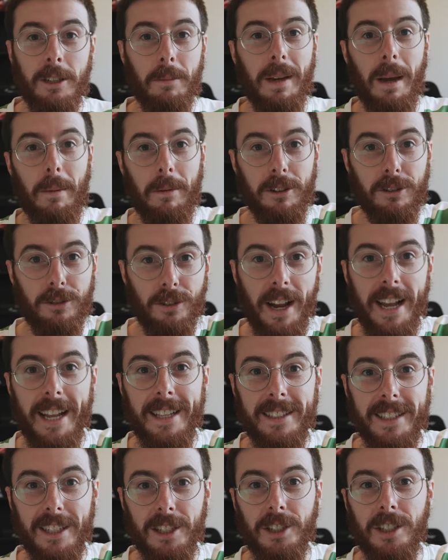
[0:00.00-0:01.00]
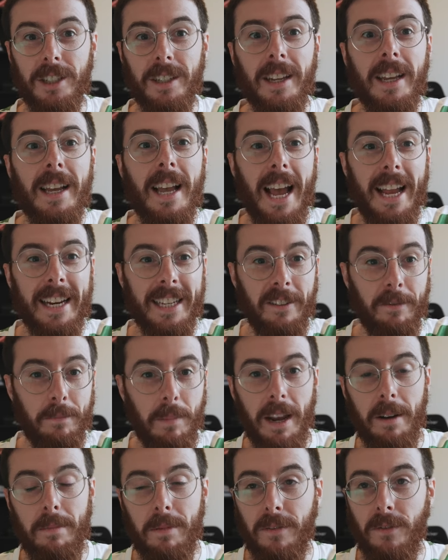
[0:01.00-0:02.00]
to be able to transition and give
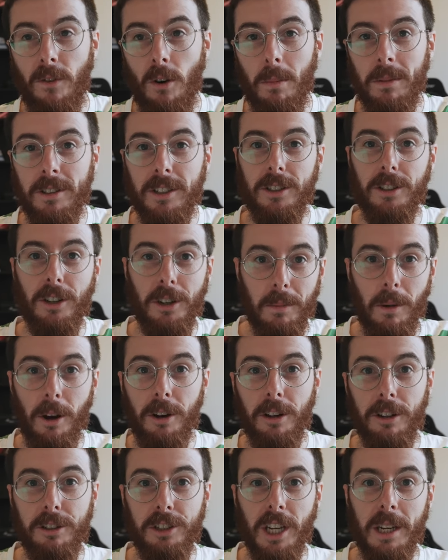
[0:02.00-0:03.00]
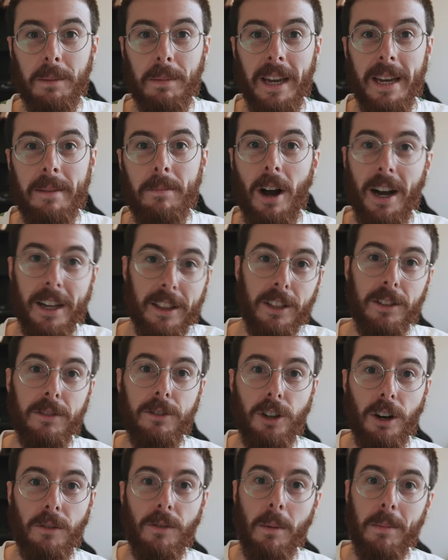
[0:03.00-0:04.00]
better performances on a MotoGP bike than
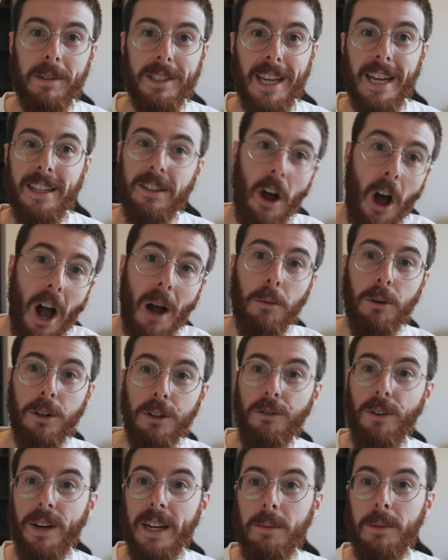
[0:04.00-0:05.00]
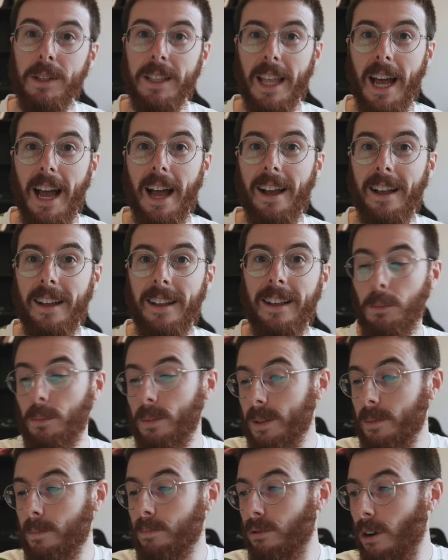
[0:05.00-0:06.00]
Joe Roberts has. I would agree with that.
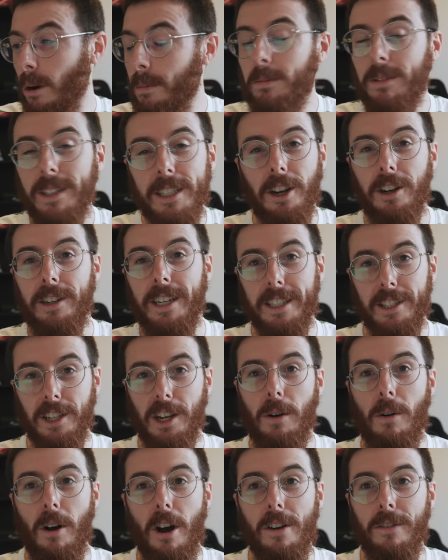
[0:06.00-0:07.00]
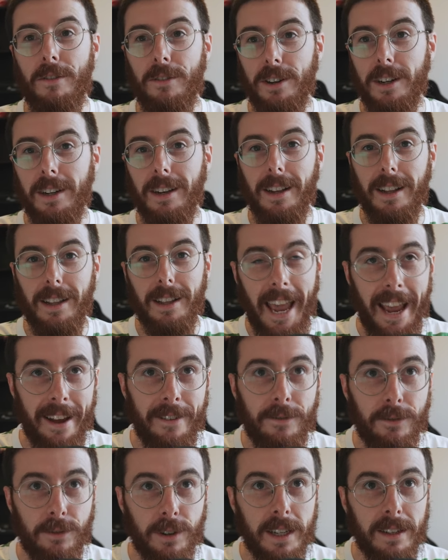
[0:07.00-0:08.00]
We probably don't need to go over it
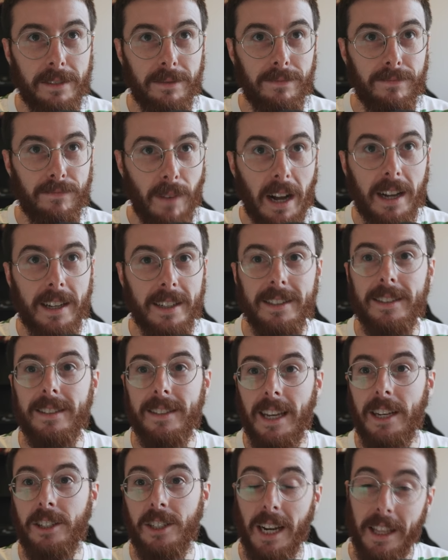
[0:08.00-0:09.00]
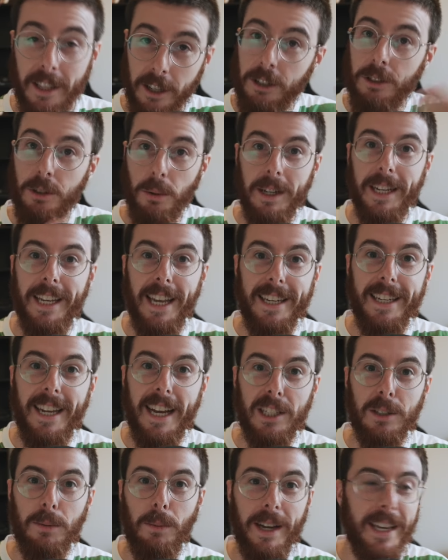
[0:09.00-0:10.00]
every fucking session. Are they going to do it again
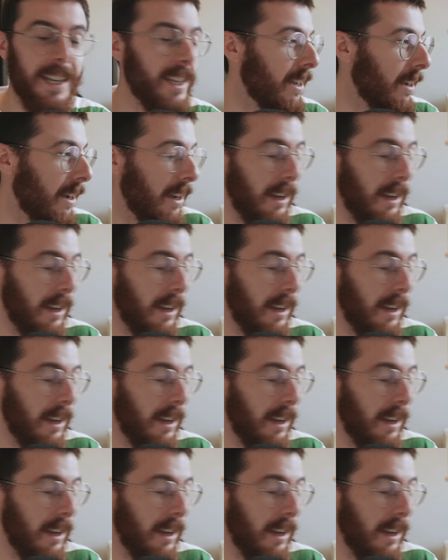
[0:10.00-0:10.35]
next week?